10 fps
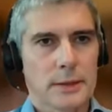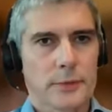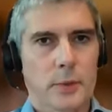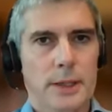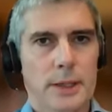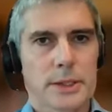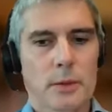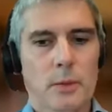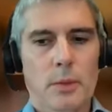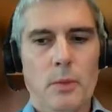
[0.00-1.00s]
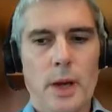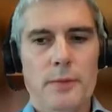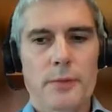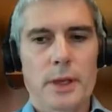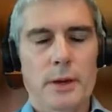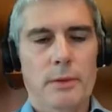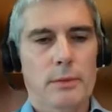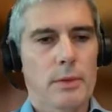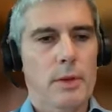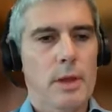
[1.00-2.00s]
different way. So, one of the
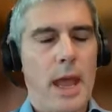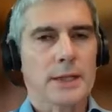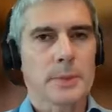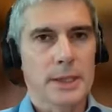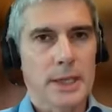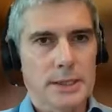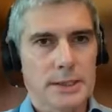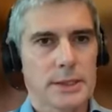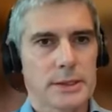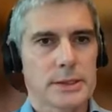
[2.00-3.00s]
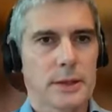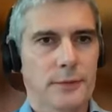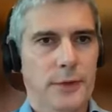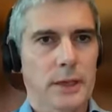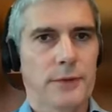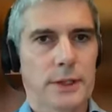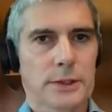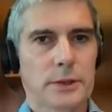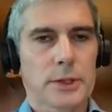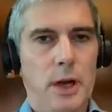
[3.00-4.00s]
explanations that Fed
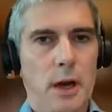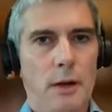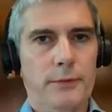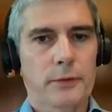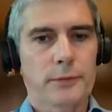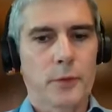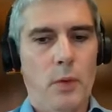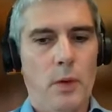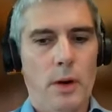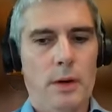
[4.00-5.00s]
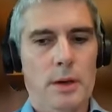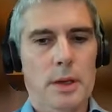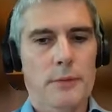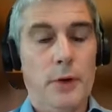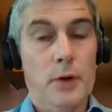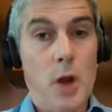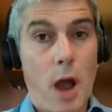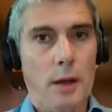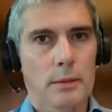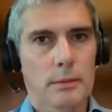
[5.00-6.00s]
officials offered for for
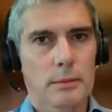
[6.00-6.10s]
not